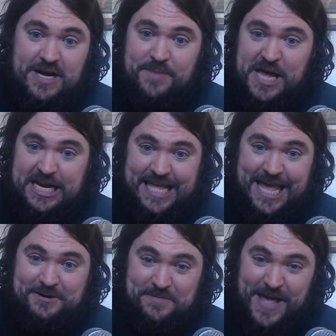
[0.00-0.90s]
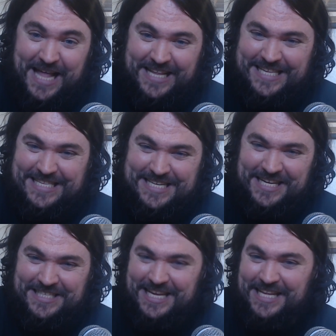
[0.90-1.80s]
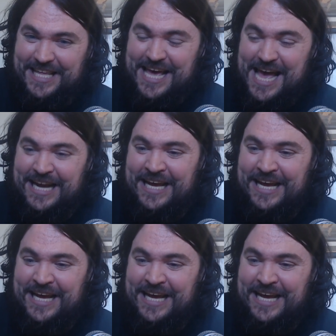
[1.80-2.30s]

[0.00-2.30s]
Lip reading: about encounter balance. I'll tell you that.